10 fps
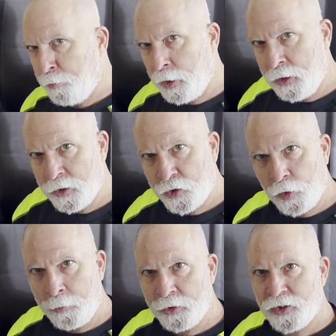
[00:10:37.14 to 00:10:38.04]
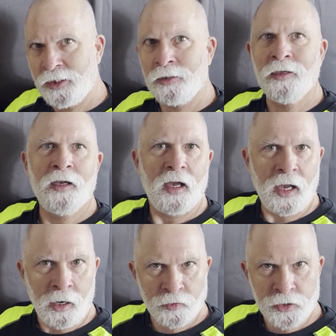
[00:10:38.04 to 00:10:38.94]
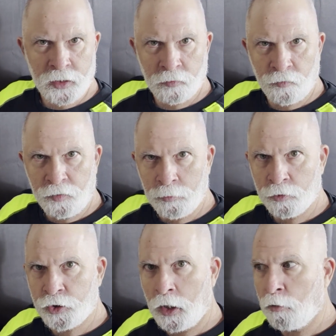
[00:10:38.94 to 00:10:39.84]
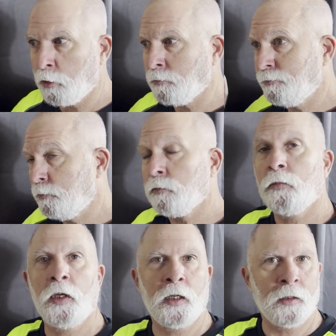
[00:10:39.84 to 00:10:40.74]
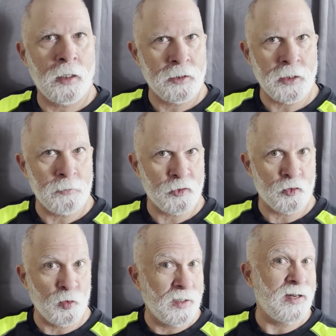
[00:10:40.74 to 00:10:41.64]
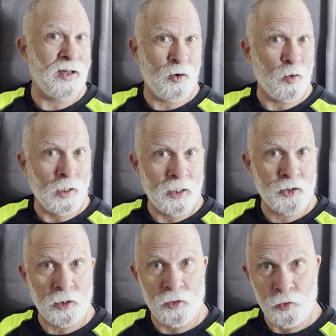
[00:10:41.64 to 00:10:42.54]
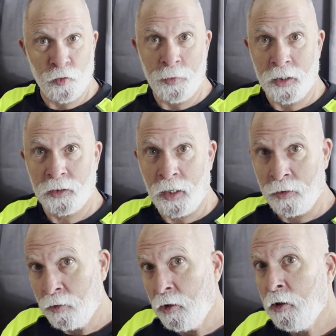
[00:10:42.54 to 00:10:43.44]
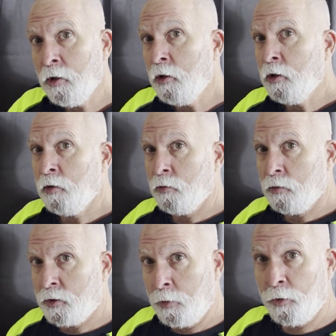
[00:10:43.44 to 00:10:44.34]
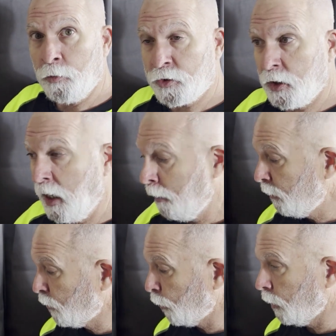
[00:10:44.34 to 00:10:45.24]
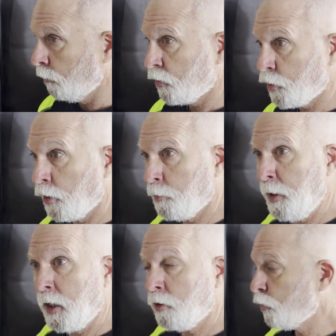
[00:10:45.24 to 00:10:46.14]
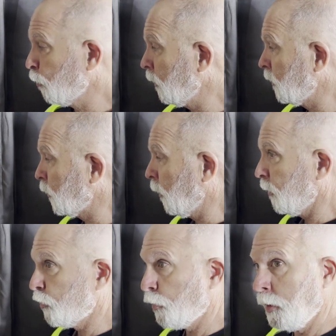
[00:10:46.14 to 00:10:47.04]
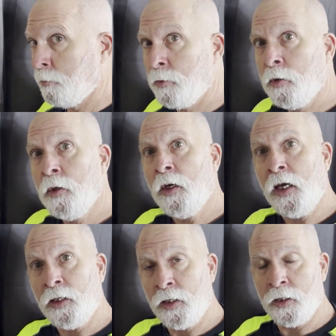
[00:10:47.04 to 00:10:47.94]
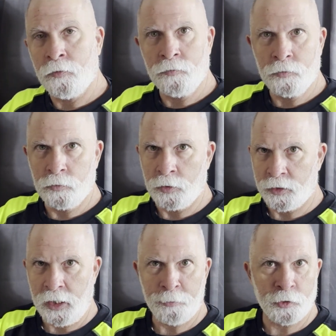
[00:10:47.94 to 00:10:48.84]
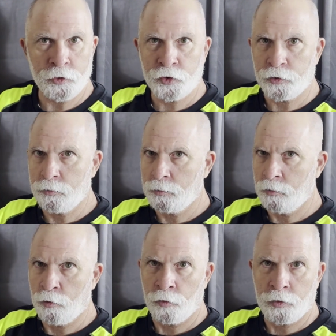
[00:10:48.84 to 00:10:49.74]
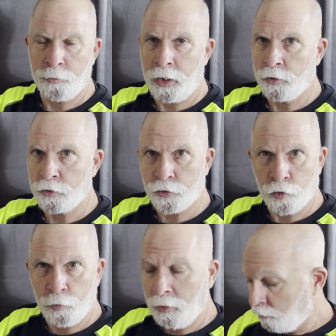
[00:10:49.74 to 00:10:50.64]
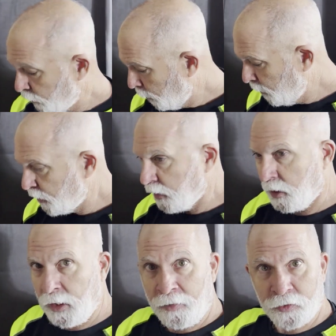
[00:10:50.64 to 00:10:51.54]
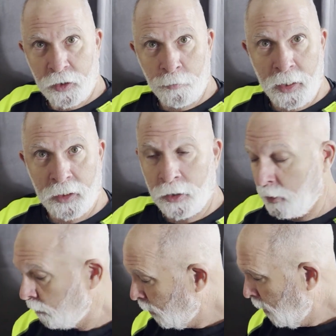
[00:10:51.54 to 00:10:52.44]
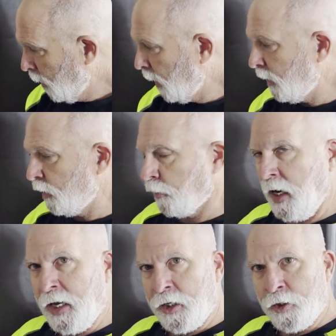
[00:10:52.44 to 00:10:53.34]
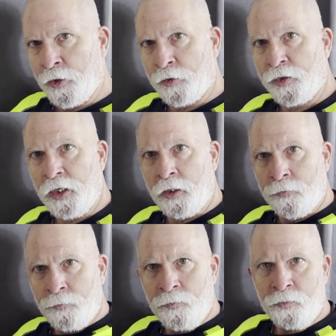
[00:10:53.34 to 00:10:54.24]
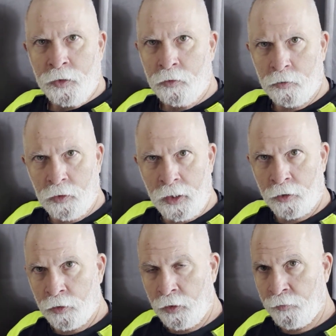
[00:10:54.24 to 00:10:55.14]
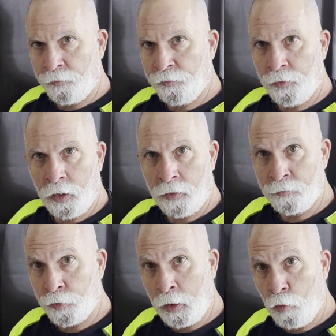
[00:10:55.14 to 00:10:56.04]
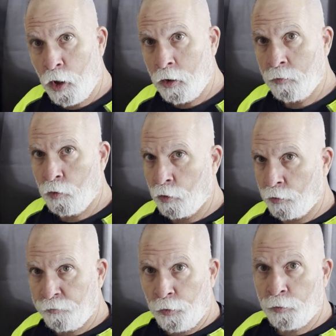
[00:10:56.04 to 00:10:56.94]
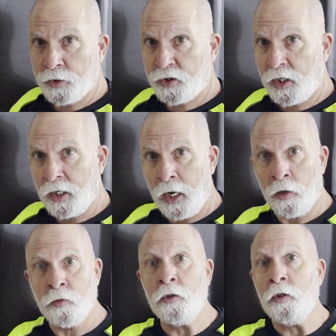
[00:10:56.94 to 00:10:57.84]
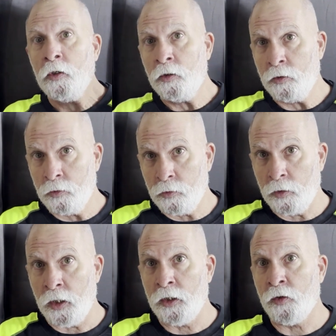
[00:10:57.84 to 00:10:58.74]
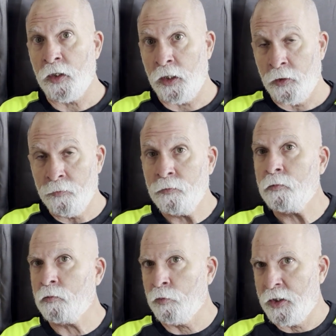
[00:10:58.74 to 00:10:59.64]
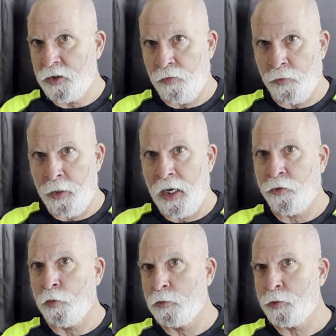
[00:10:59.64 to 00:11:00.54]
a plane discrepancy outside of the Fibo shower. And a lot of times there's really not a whole lot you can do about that. Typically what's going to happen is we're going to install the panels, we'll install the trim, and then the tapers or the painters or whomever, somebody's going to have to come back in and either add another thin layer of drywall or float this thing out into the rest of the bathroom